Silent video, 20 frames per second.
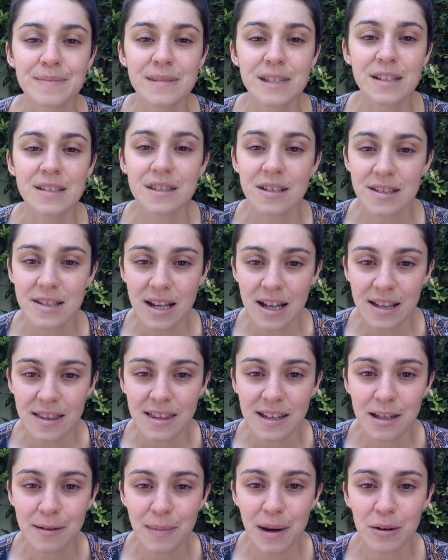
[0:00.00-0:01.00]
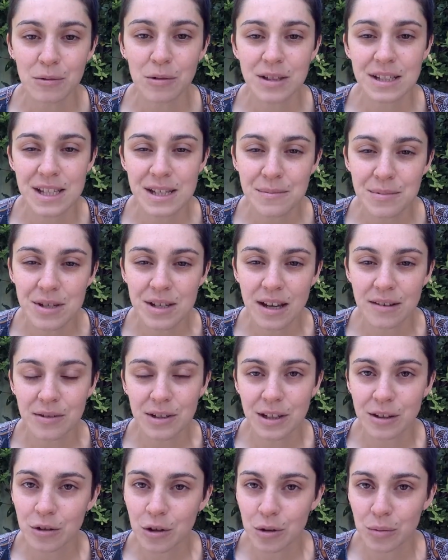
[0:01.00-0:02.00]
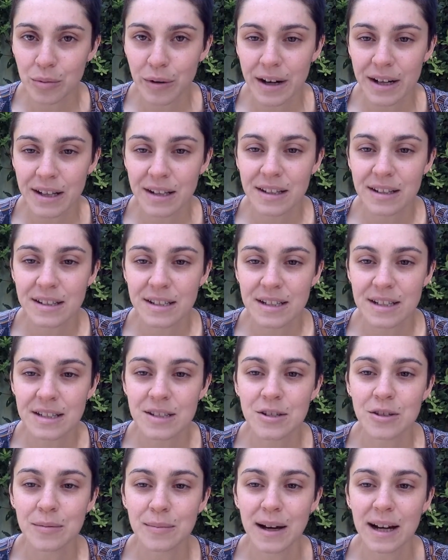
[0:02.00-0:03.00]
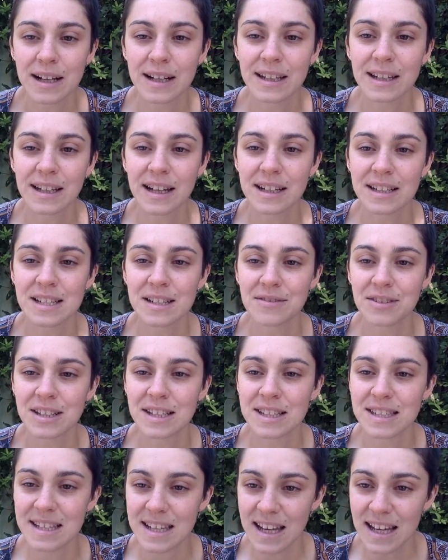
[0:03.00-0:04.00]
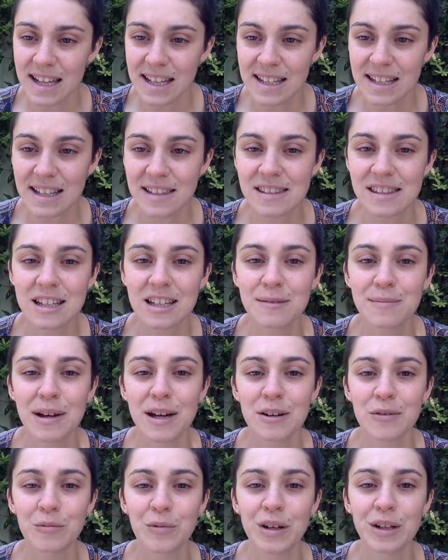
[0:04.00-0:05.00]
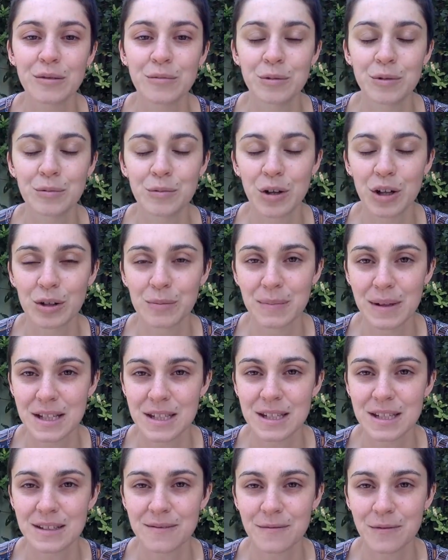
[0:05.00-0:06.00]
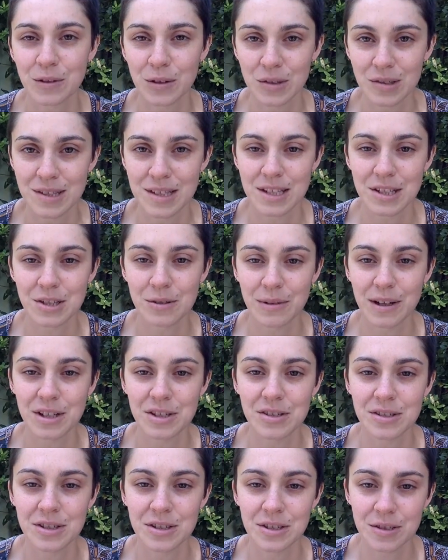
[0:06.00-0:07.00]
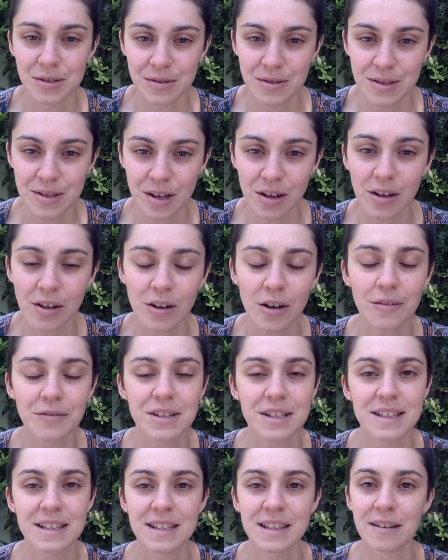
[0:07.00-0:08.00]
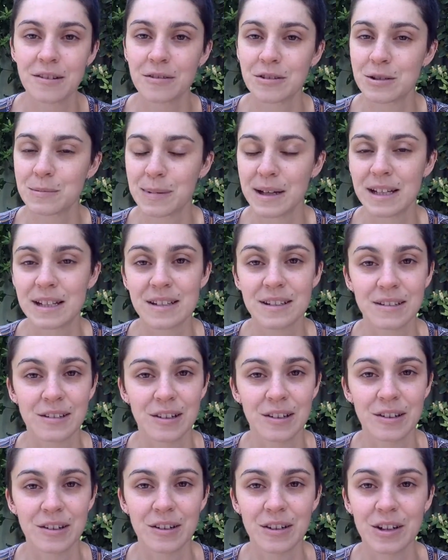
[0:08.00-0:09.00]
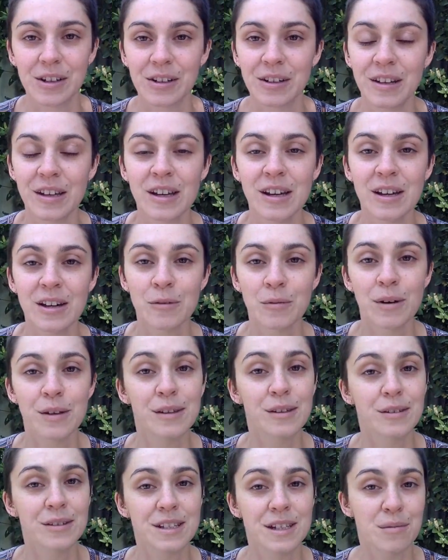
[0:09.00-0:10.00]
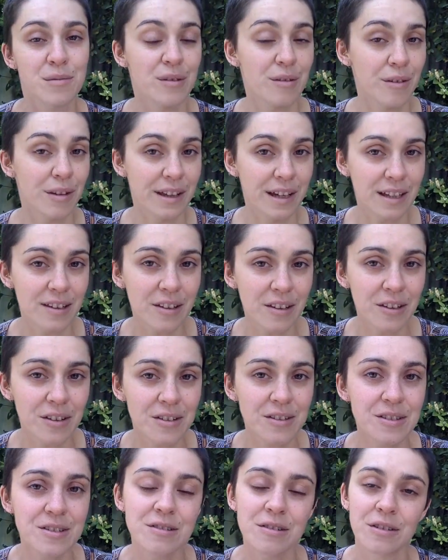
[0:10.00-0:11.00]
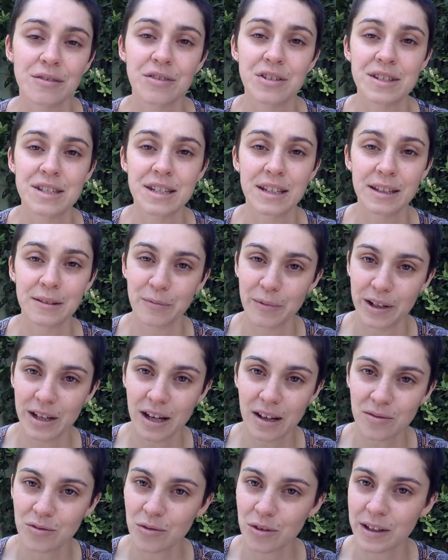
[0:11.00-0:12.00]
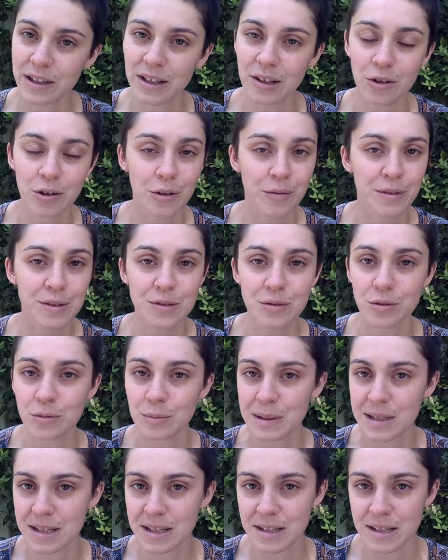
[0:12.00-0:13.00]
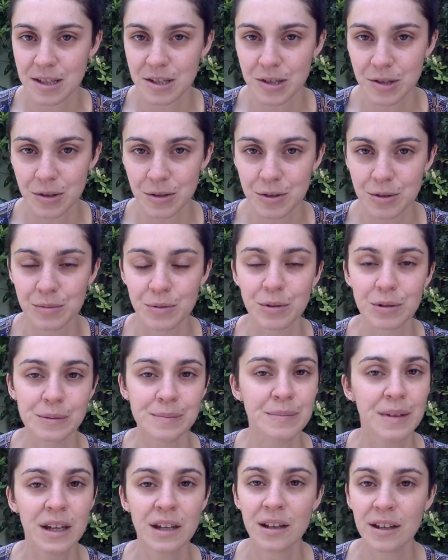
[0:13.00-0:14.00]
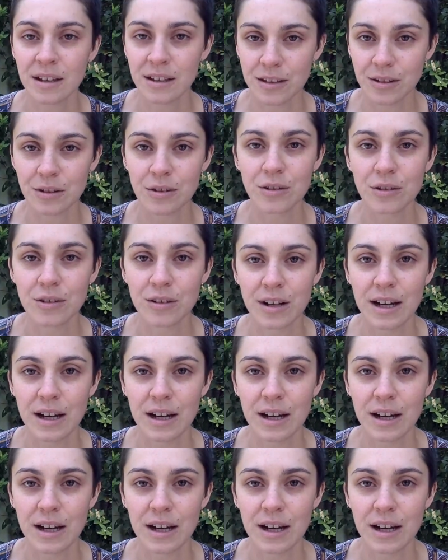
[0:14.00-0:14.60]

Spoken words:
So start thinking about what tips you haven't incorporated into your marketing activities yet, and think about when it would work best for your situation to do so. Obviously that'll depend a lot on whether you're temporarily closed or if you're still in recovery, or if it's all business as usual. Your